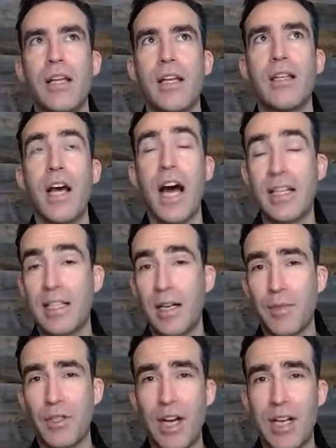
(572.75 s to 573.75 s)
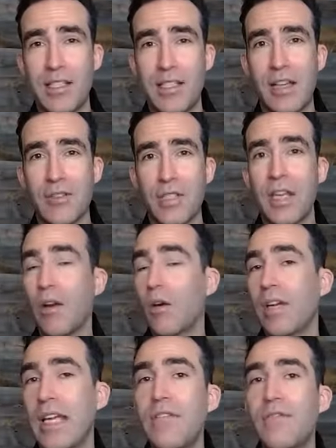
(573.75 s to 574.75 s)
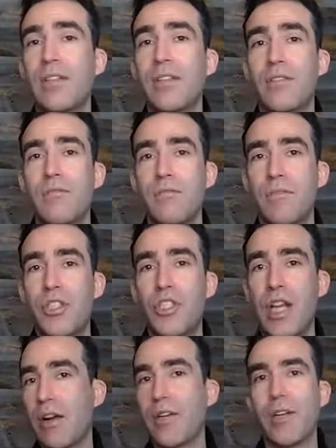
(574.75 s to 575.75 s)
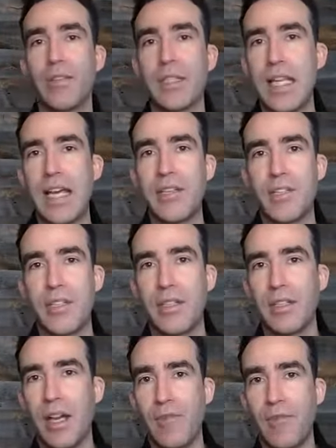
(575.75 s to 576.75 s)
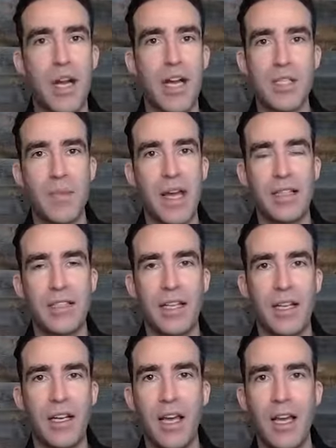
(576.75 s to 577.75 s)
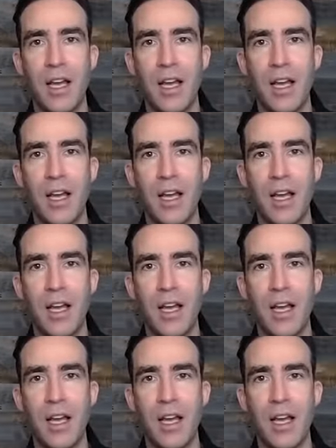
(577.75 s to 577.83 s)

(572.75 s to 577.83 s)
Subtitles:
not come across salesy or even share your intention of prospecting.